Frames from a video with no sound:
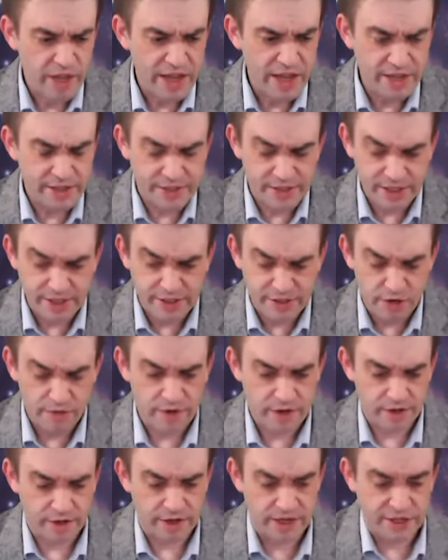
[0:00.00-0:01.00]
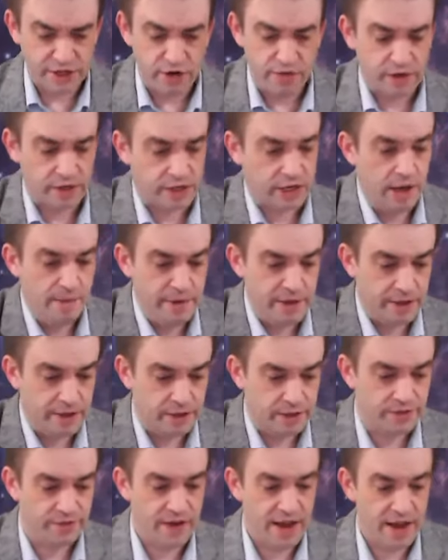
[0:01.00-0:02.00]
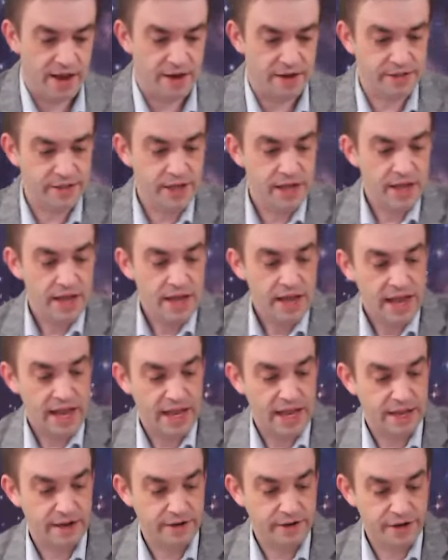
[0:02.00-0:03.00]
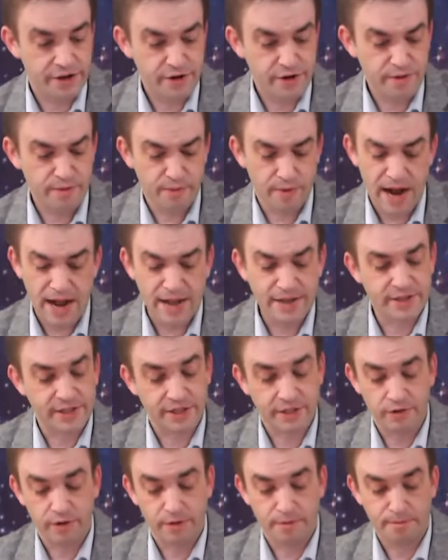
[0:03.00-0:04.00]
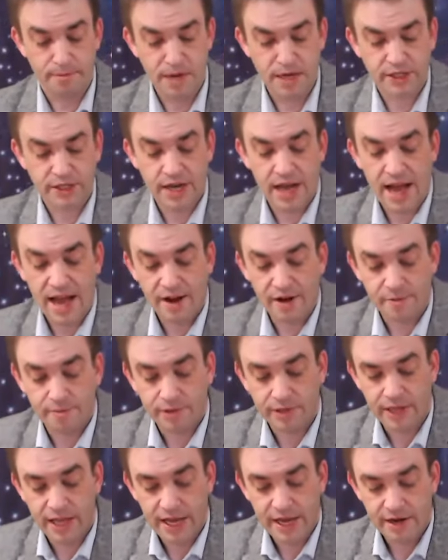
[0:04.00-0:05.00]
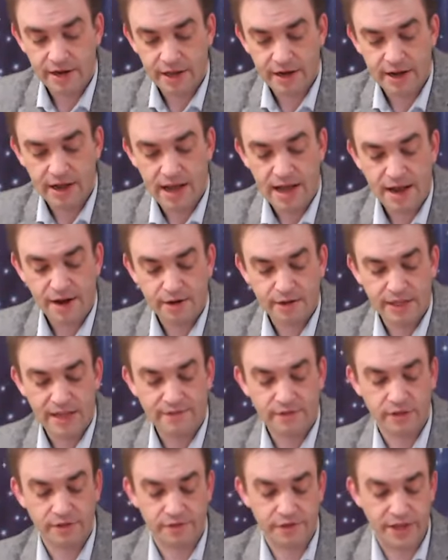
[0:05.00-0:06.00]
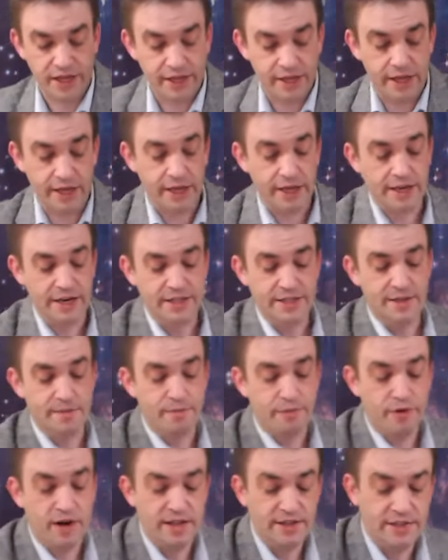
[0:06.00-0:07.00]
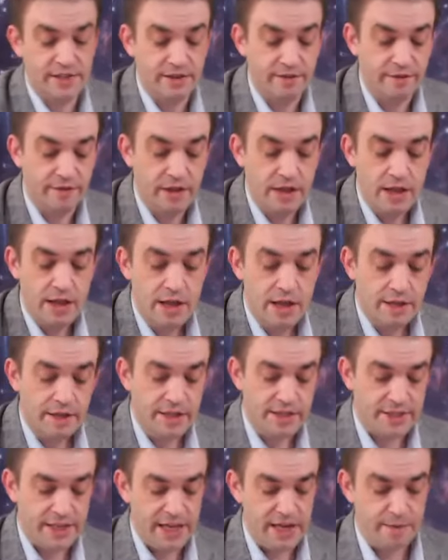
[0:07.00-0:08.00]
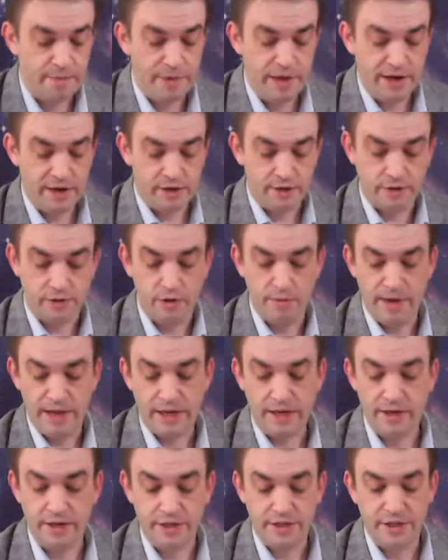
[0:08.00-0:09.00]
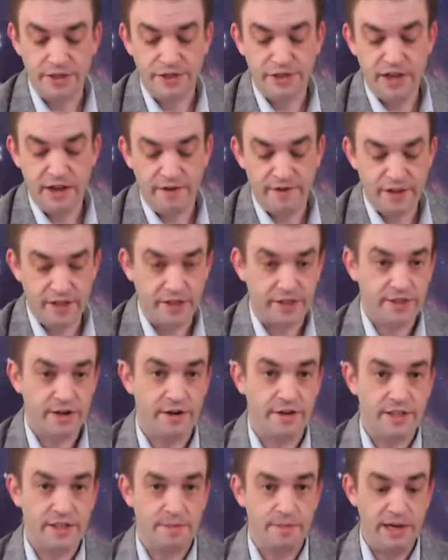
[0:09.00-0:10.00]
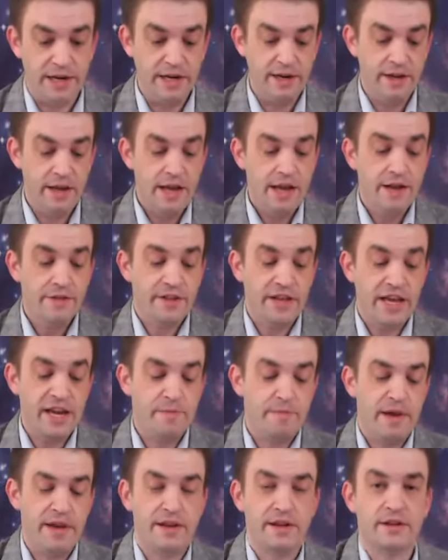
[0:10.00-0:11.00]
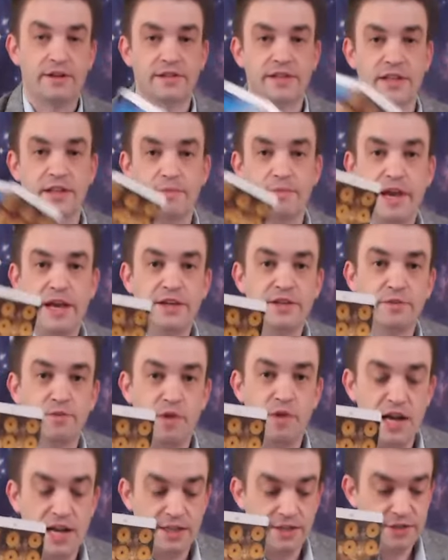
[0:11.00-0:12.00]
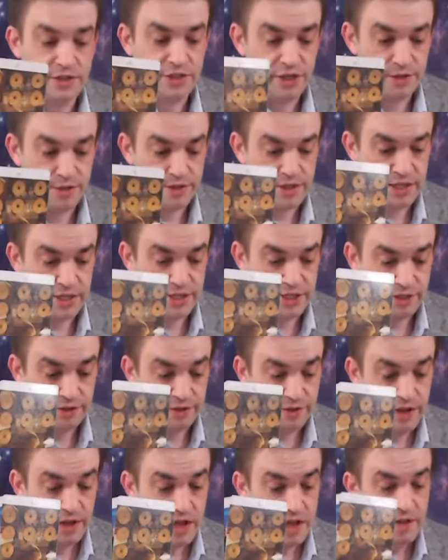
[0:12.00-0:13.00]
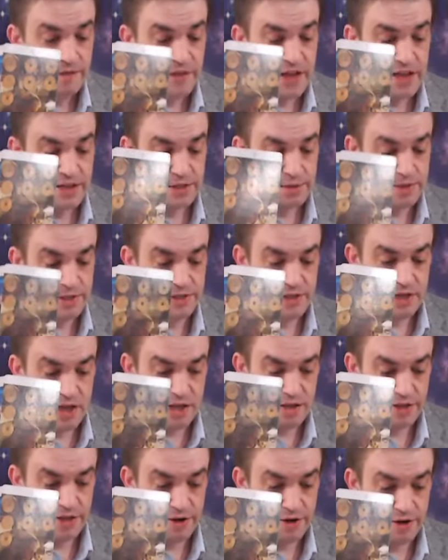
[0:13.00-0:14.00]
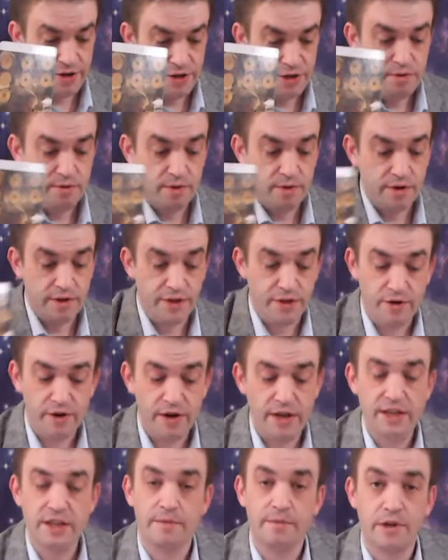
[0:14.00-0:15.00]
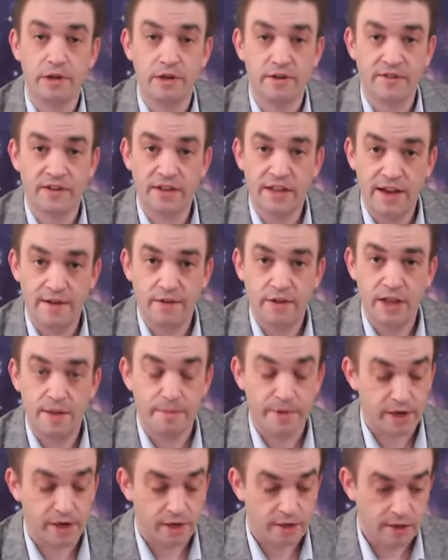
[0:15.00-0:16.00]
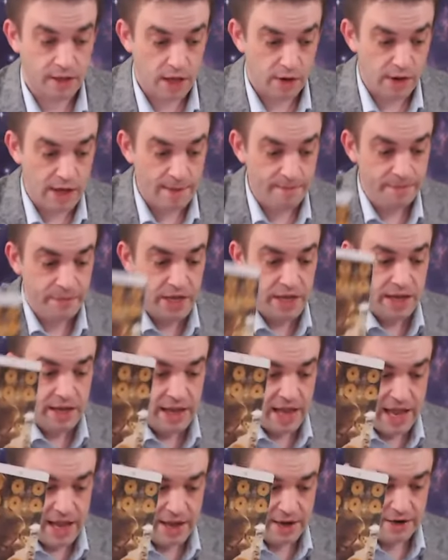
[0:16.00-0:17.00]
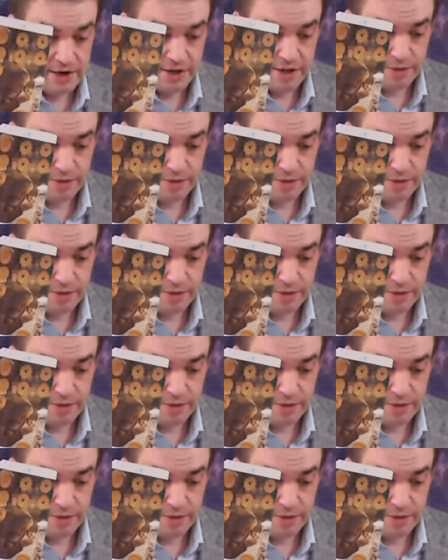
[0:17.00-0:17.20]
it's over, it's overcoming those fires, and you're rising to a much higher plane and a higher level of thinking, and it's impressive. This Eight of Pentacles, oh my goodness, did you see how everything started spinning? The Eight of Pentacles on the Page of Wands shows that you, as a result here, you're in the middle of a level up and a glow up, and